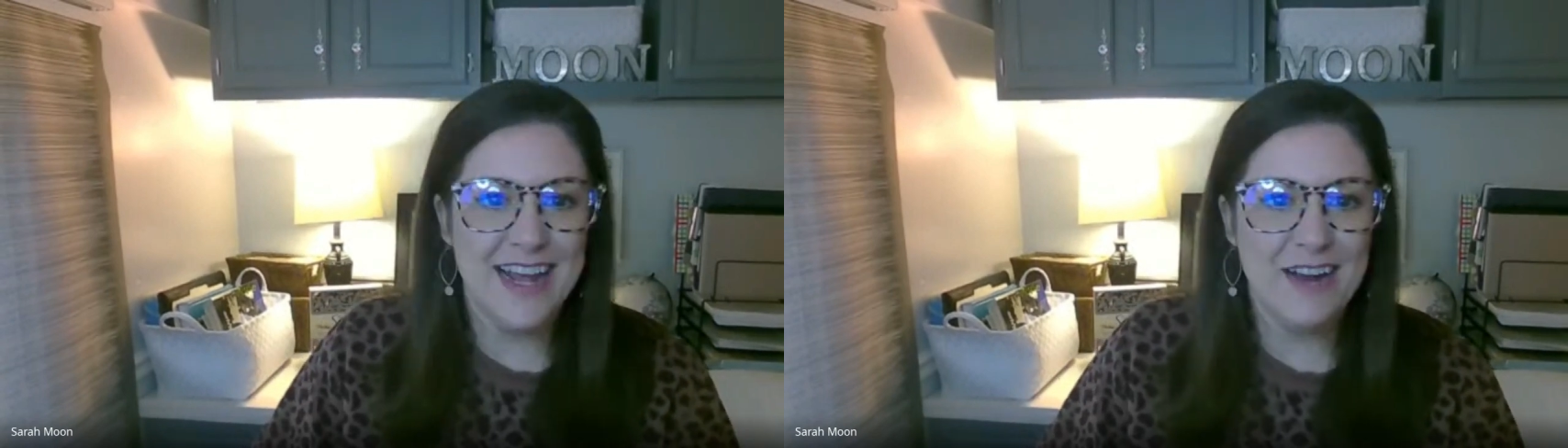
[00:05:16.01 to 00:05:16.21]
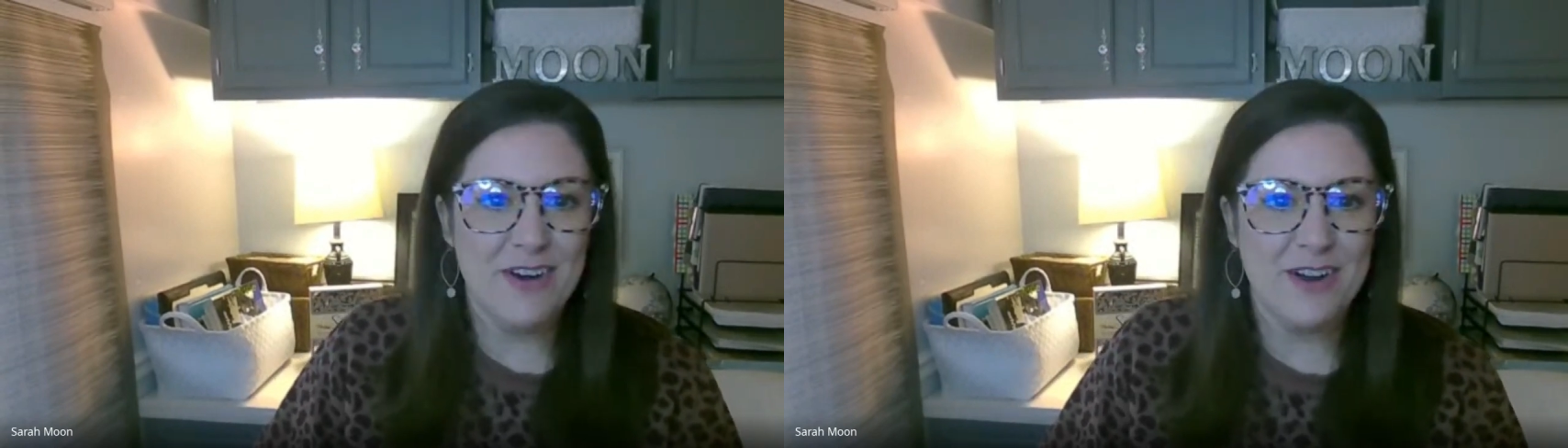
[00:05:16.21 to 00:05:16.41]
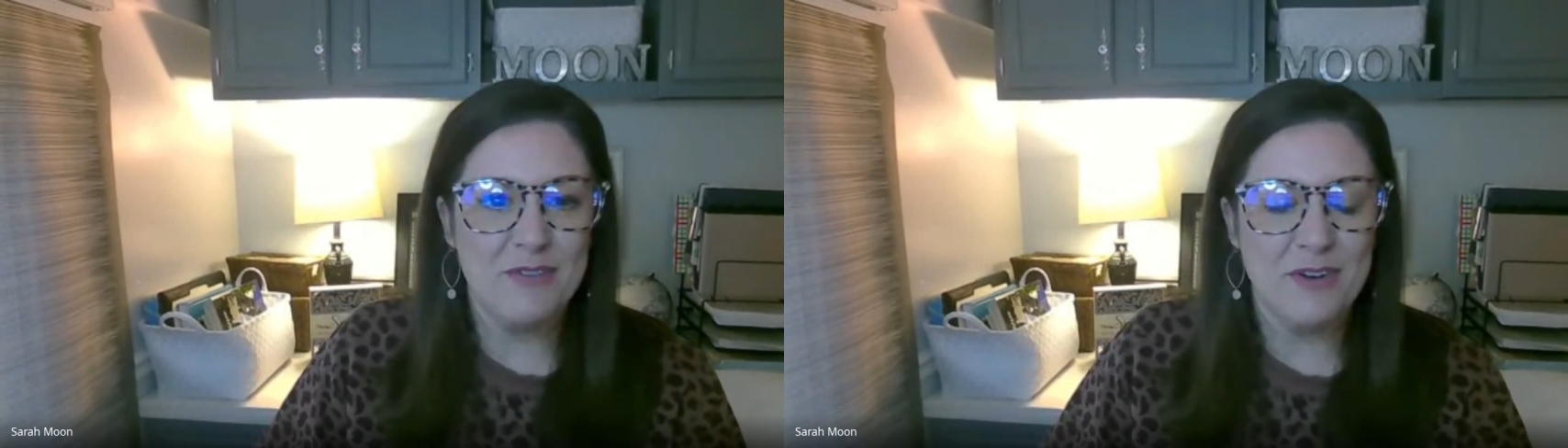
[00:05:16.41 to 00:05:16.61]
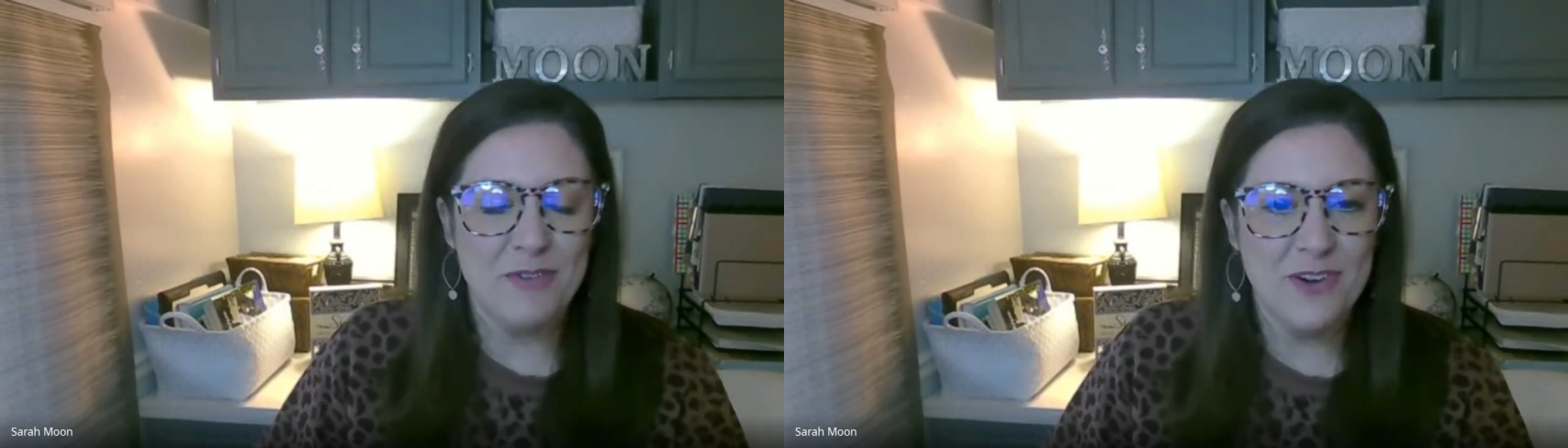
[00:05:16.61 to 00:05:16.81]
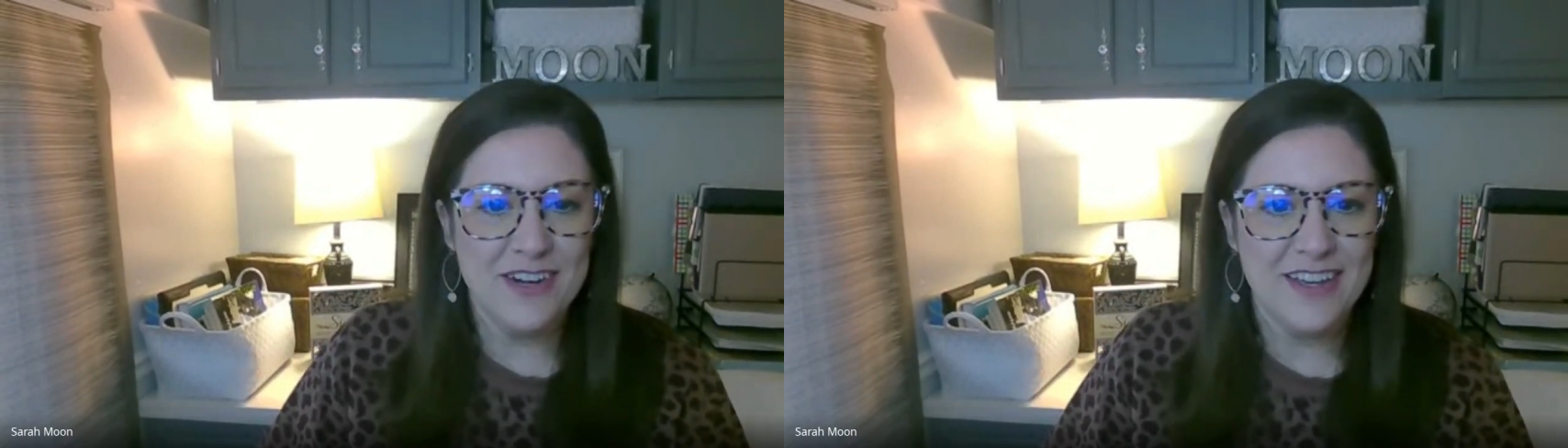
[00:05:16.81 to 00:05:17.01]
today we're going to
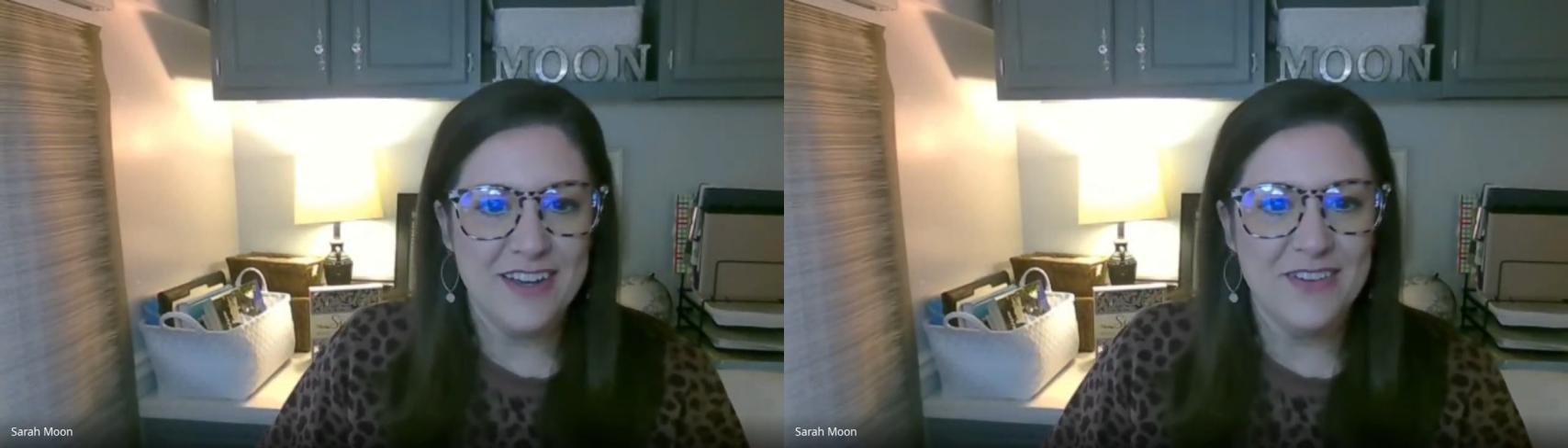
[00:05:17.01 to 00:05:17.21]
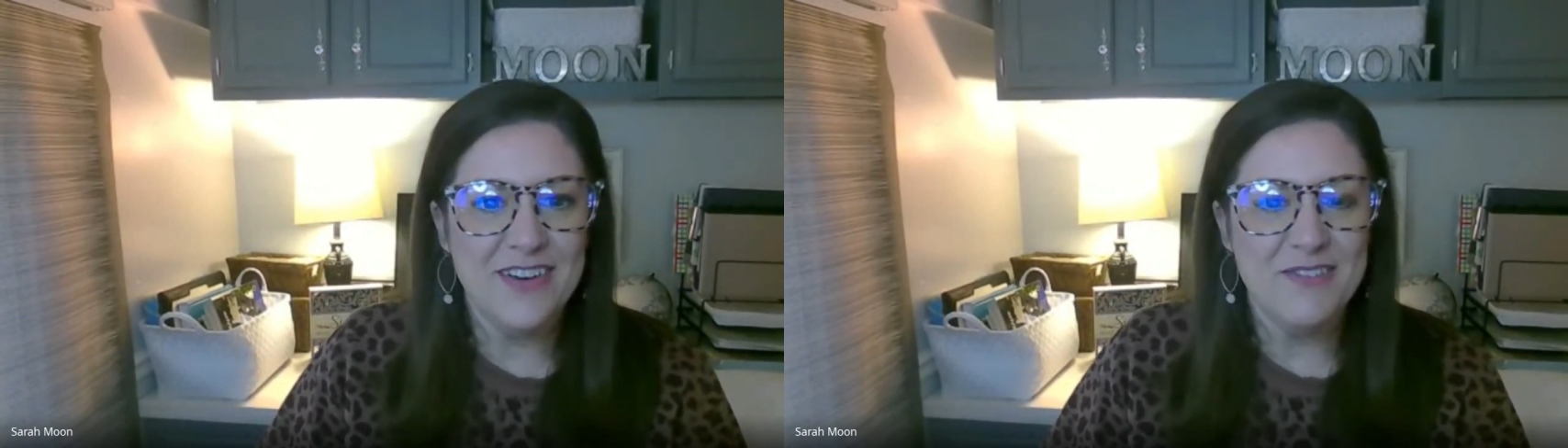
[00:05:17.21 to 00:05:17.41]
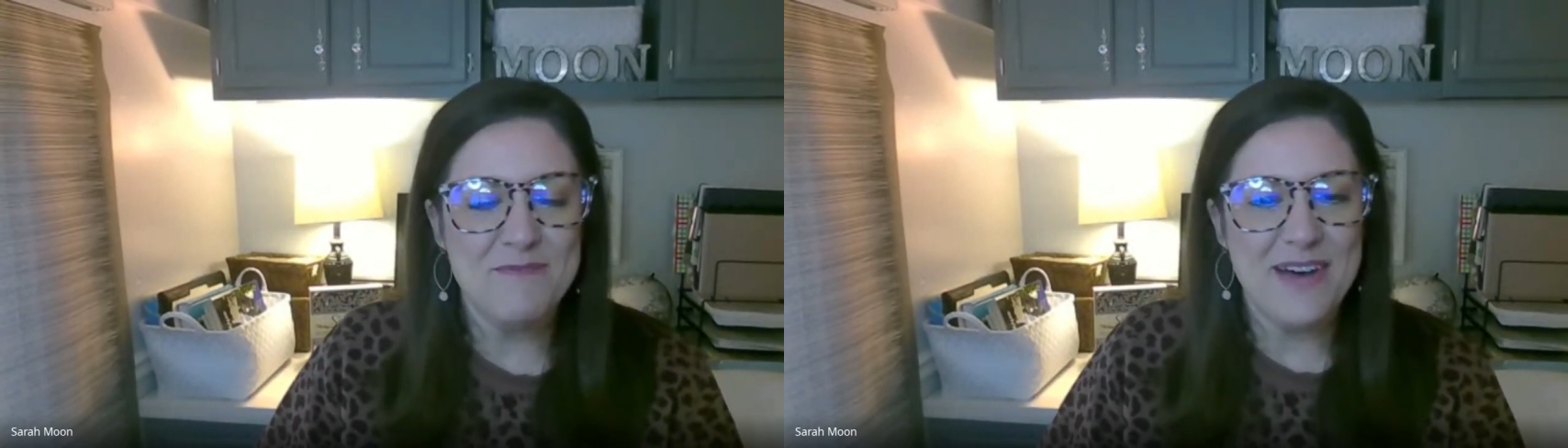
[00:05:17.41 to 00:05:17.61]
reward you